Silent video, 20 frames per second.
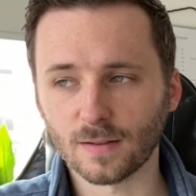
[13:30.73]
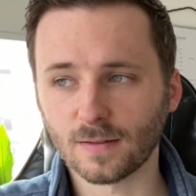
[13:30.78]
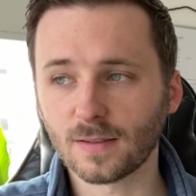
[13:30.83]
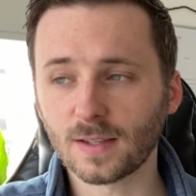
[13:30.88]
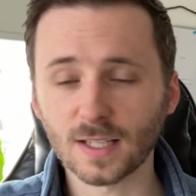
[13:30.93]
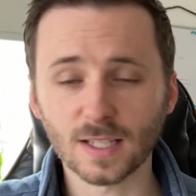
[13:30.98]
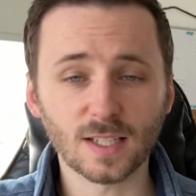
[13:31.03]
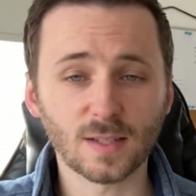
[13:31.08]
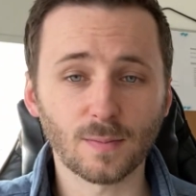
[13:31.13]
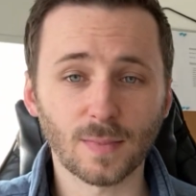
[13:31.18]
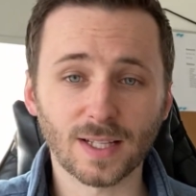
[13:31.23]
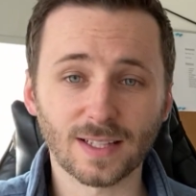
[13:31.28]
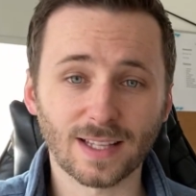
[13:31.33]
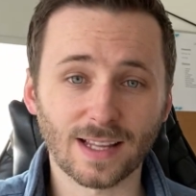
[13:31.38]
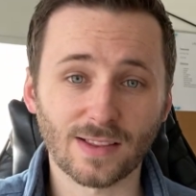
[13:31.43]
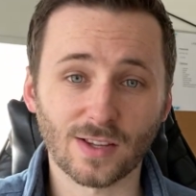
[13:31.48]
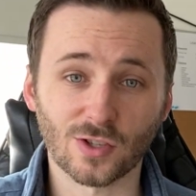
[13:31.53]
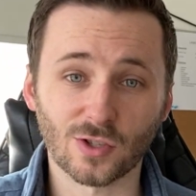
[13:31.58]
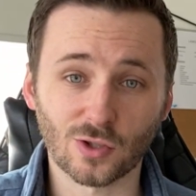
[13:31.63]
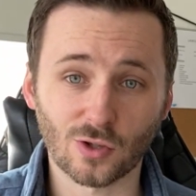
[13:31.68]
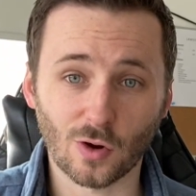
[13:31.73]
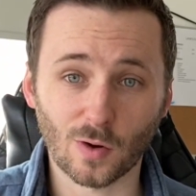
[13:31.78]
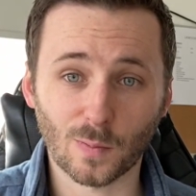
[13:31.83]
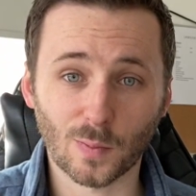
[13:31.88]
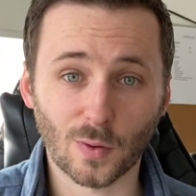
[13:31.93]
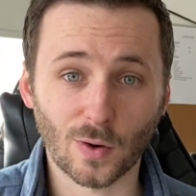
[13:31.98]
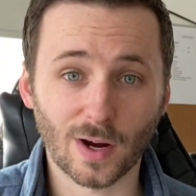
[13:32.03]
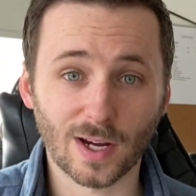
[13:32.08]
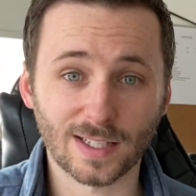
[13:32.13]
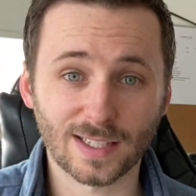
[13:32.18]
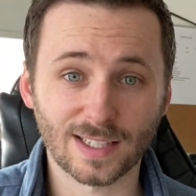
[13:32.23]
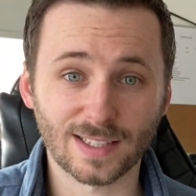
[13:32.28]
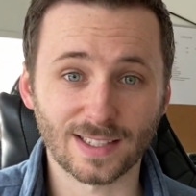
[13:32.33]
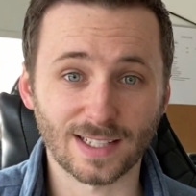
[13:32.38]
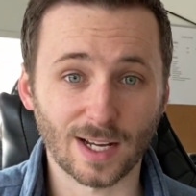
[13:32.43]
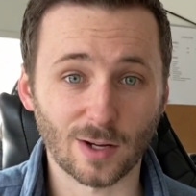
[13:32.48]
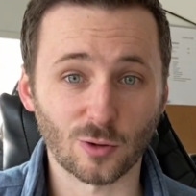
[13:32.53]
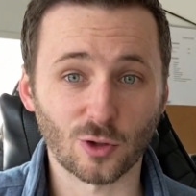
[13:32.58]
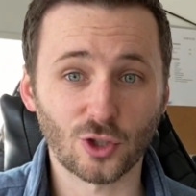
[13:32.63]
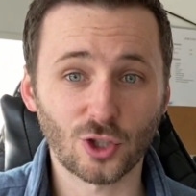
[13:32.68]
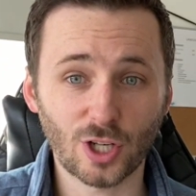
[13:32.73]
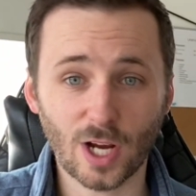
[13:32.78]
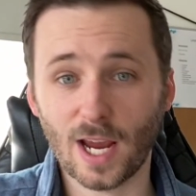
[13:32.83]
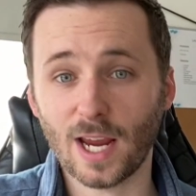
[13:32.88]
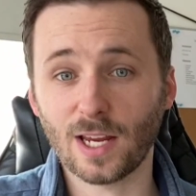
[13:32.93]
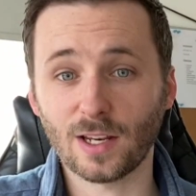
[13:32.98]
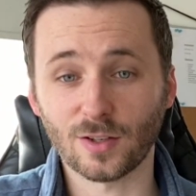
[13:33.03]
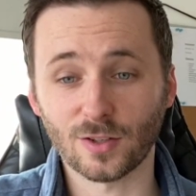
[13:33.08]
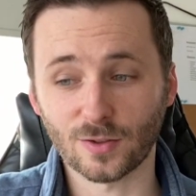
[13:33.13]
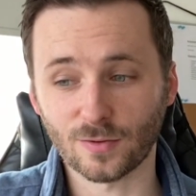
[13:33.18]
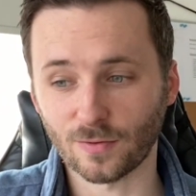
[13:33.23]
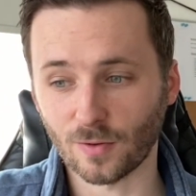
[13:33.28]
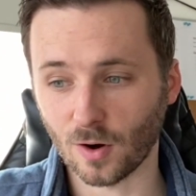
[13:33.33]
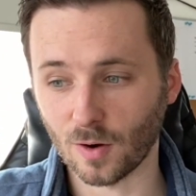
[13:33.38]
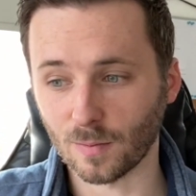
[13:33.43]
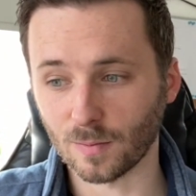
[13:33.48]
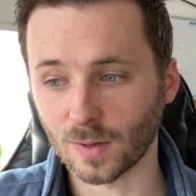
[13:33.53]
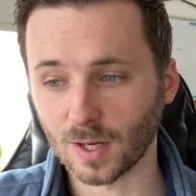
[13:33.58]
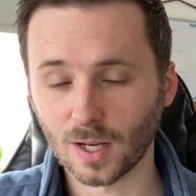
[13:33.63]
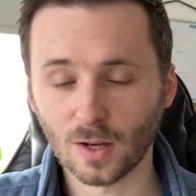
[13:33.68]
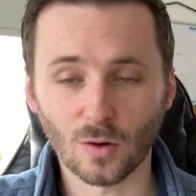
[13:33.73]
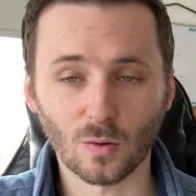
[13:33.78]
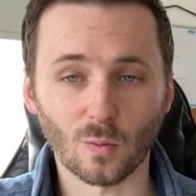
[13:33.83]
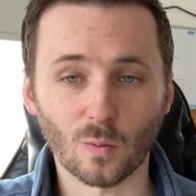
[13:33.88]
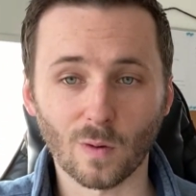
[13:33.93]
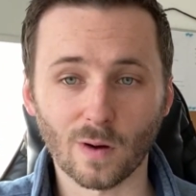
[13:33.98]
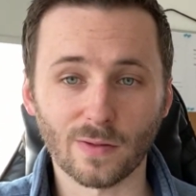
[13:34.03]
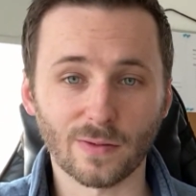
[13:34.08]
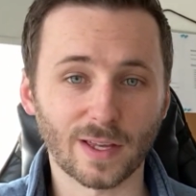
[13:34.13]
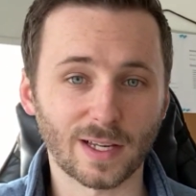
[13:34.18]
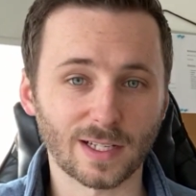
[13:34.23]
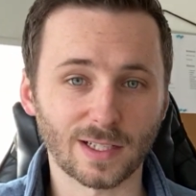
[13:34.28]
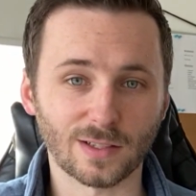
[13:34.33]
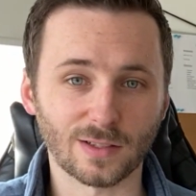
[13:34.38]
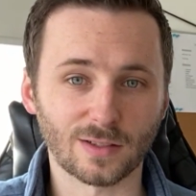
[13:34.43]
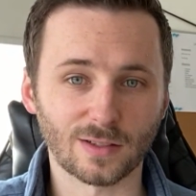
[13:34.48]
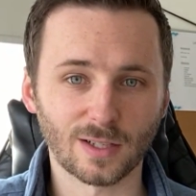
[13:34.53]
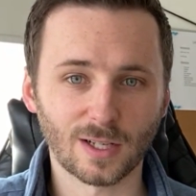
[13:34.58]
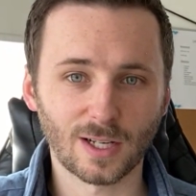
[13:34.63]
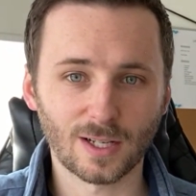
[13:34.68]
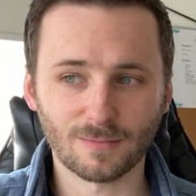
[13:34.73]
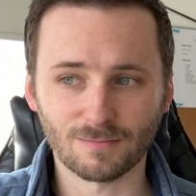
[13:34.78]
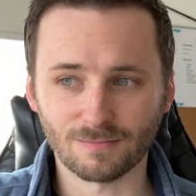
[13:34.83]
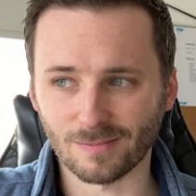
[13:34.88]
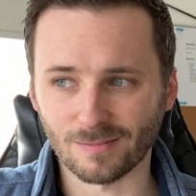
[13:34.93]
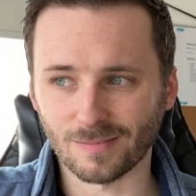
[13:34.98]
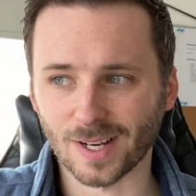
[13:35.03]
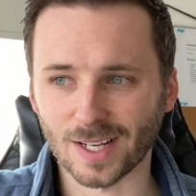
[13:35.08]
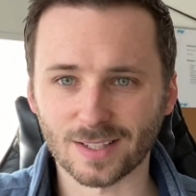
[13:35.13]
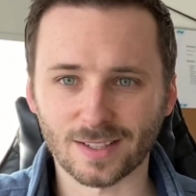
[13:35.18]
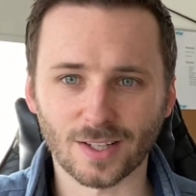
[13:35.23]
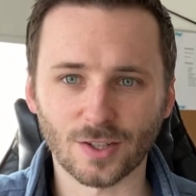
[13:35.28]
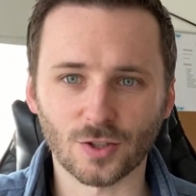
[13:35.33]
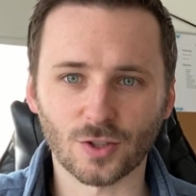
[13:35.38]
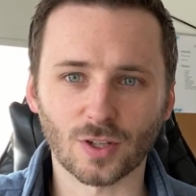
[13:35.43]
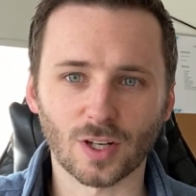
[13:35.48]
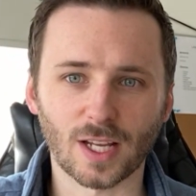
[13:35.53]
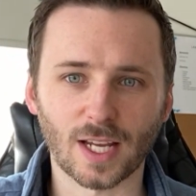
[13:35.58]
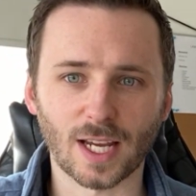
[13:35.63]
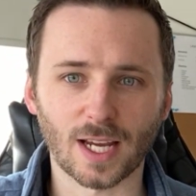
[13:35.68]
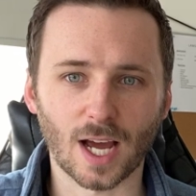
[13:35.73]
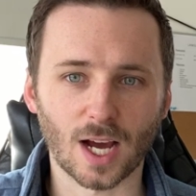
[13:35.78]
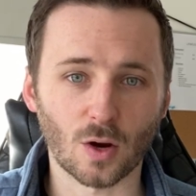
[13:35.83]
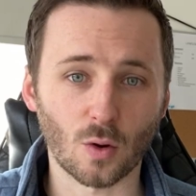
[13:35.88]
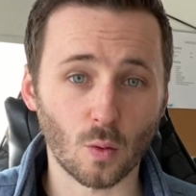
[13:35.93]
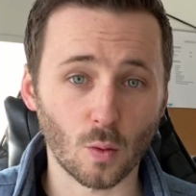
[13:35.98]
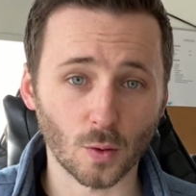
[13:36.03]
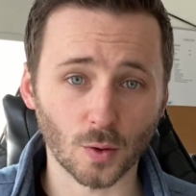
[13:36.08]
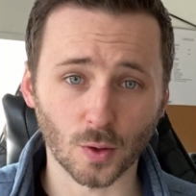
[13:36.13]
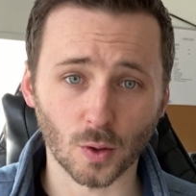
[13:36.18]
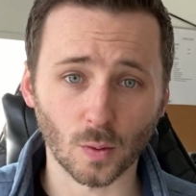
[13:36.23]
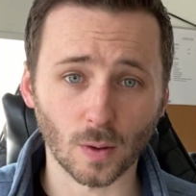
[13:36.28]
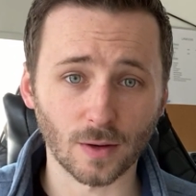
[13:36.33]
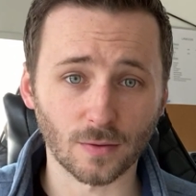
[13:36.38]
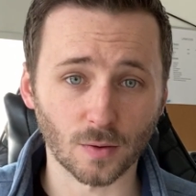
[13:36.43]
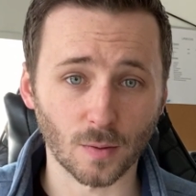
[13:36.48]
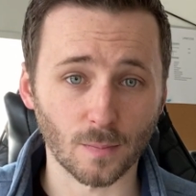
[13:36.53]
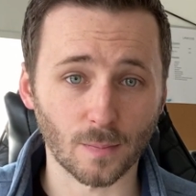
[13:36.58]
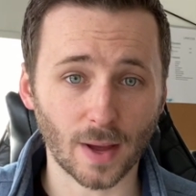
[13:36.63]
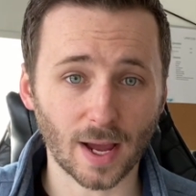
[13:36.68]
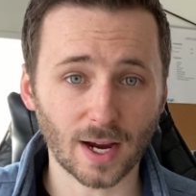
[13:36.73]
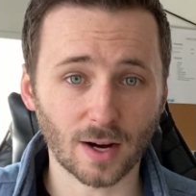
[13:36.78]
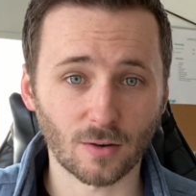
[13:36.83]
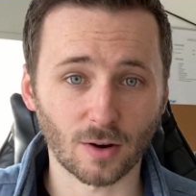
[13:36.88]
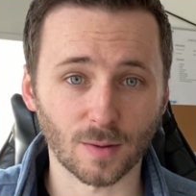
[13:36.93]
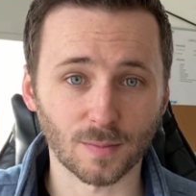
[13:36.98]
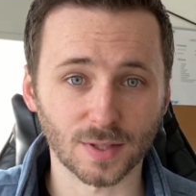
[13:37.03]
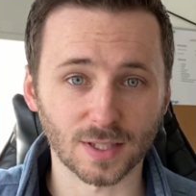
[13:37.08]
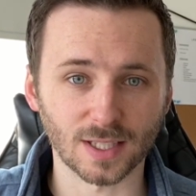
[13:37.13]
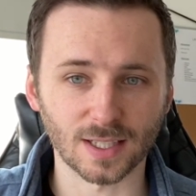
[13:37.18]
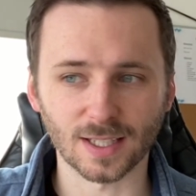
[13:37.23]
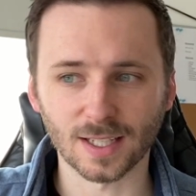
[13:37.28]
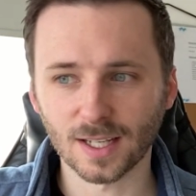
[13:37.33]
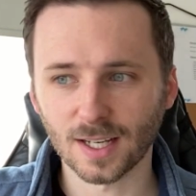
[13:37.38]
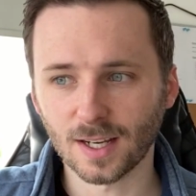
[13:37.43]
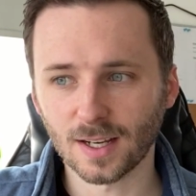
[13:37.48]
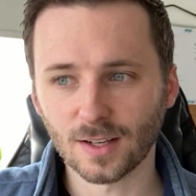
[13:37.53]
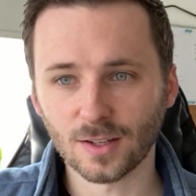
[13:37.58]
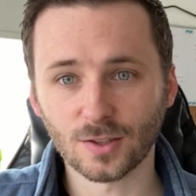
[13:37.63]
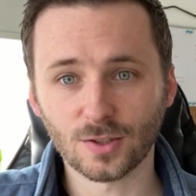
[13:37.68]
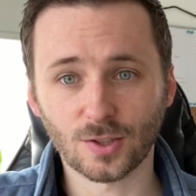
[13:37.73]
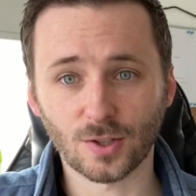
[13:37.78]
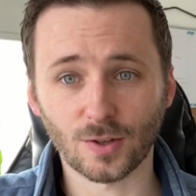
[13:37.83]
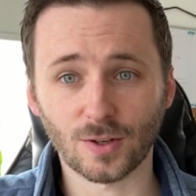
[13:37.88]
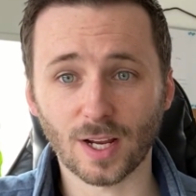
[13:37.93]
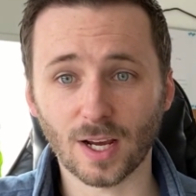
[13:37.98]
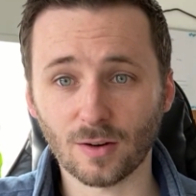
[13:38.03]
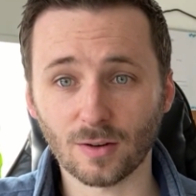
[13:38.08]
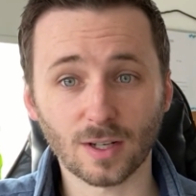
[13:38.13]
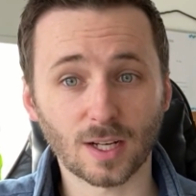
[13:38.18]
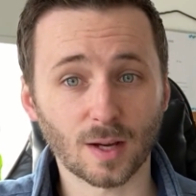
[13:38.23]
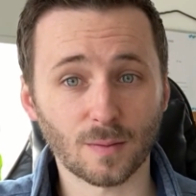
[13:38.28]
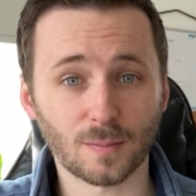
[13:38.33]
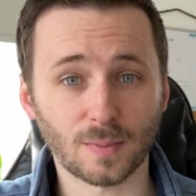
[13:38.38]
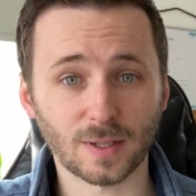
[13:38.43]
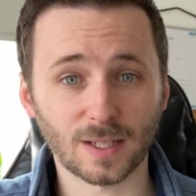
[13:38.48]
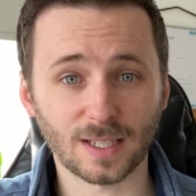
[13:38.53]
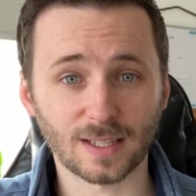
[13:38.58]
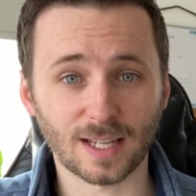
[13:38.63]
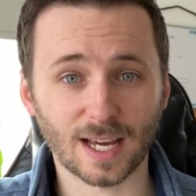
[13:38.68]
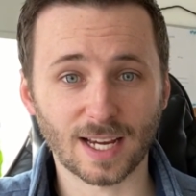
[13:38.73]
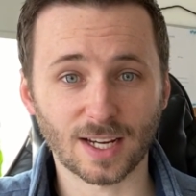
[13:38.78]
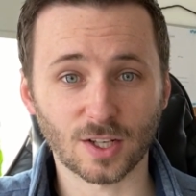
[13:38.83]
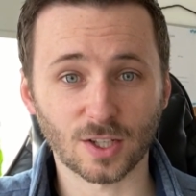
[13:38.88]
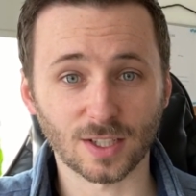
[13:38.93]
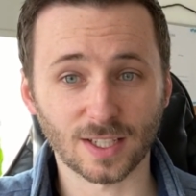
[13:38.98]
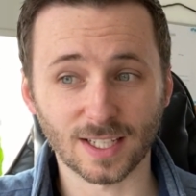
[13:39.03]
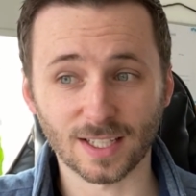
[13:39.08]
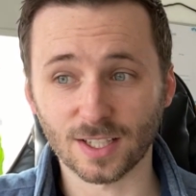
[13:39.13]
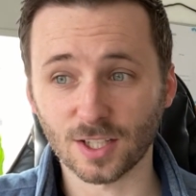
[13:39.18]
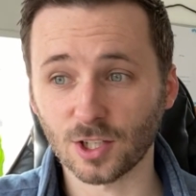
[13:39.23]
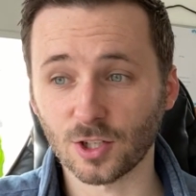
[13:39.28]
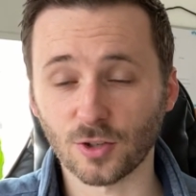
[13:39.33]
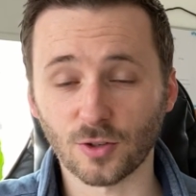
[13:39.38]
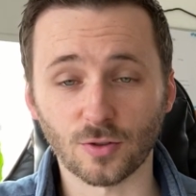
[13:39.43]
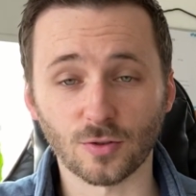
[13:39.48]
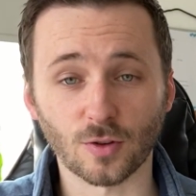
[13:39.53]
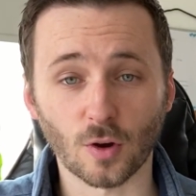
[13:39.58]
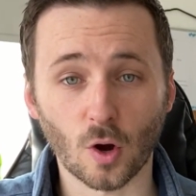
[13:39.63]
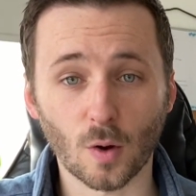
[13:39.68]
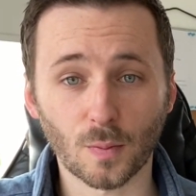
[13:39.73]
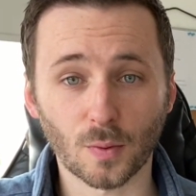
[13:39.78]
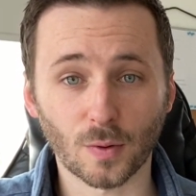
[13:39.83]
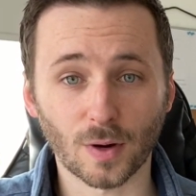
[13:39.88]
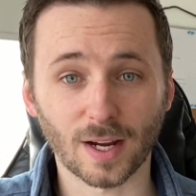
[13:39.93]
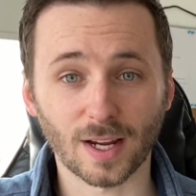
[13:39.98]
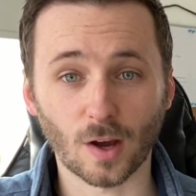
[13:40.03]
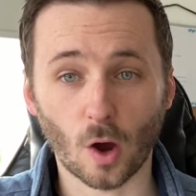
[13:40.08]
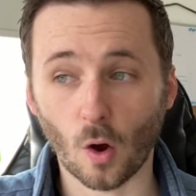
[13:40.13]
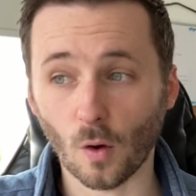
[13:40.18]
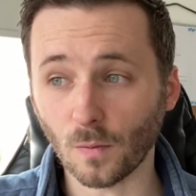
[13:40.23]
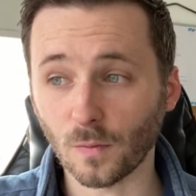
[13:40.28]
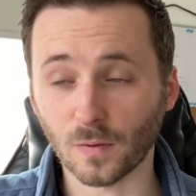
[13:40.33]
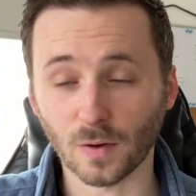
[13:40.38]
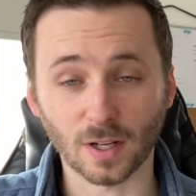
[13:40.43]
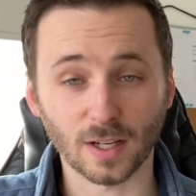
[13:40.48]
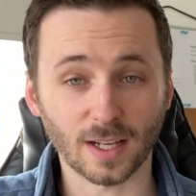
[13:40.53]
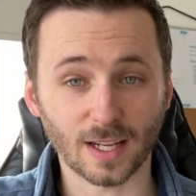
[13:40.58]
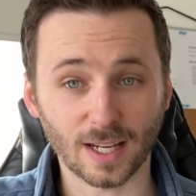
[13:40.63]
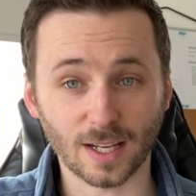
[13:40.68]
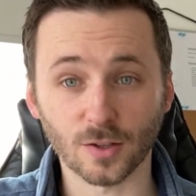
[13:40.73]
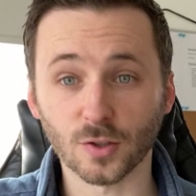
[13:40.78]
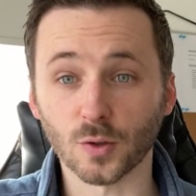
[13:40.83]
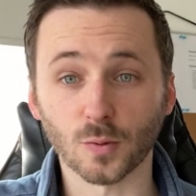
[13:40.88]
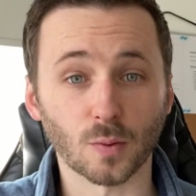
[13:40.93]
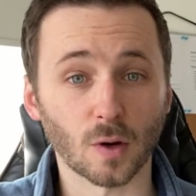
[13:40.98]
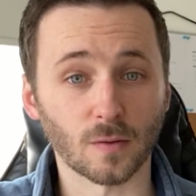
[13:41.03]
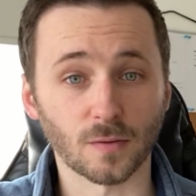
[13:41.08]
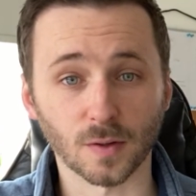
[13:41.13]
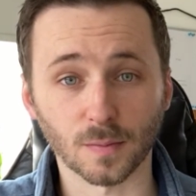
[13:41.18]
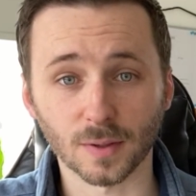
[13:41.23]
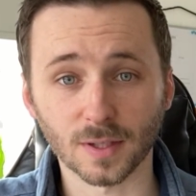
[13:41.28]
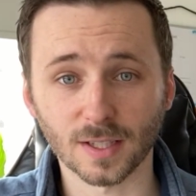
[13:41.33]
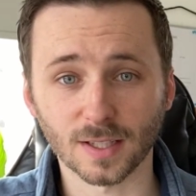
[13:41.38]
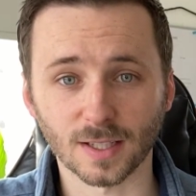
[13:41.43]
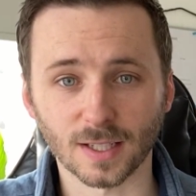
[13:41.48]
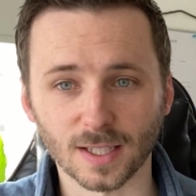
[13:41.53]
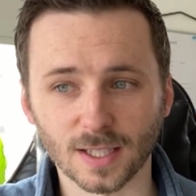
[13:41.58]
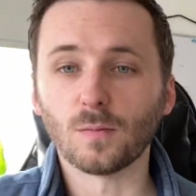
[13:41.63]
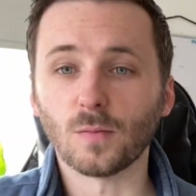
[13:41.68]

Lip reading: This meant that the stock price has now changed from one that is essentially a quarter away from bankruptcy to now a company that can continue to operate, hopefully, into profitability.